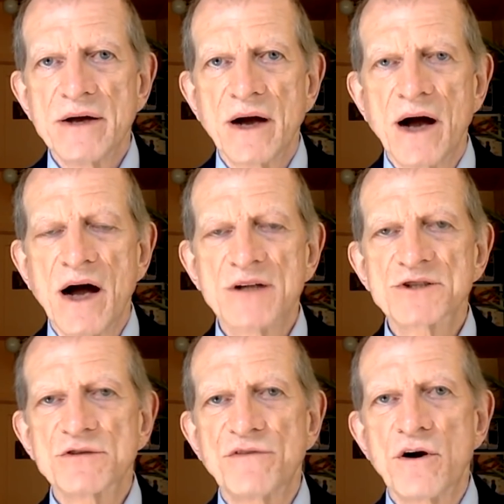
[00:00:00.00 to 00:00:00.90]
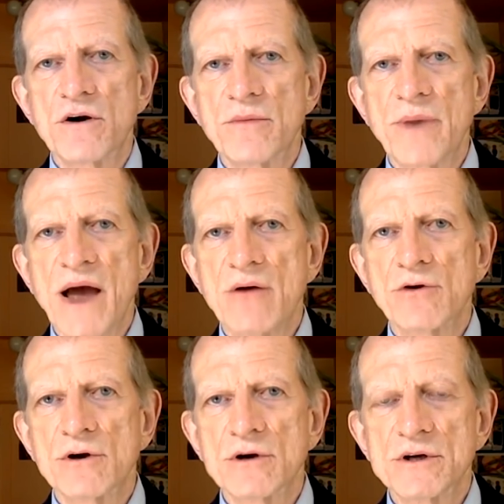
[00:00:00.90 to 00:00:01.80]
a hostile foreign
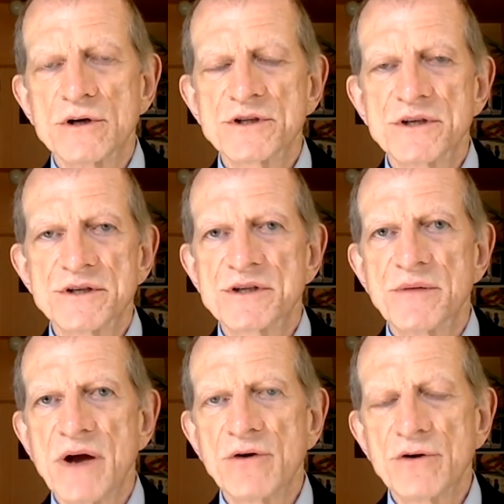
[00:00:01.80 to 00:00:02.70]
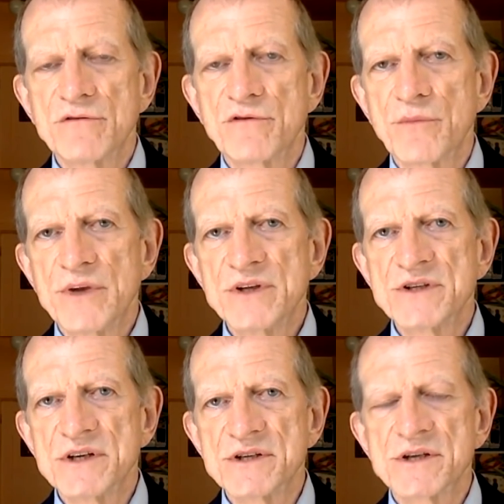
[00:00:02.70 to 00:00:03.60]
power, it's somehow good for
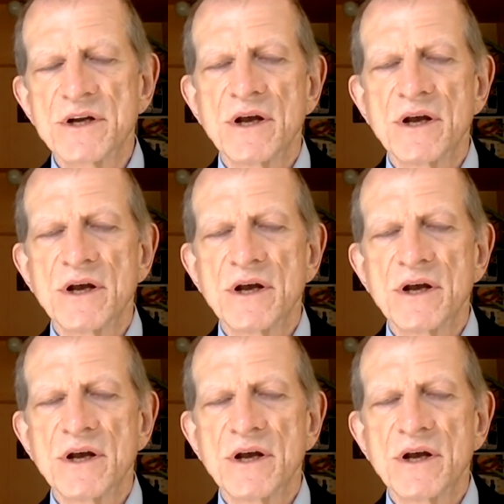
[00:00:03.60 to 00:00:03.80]
business.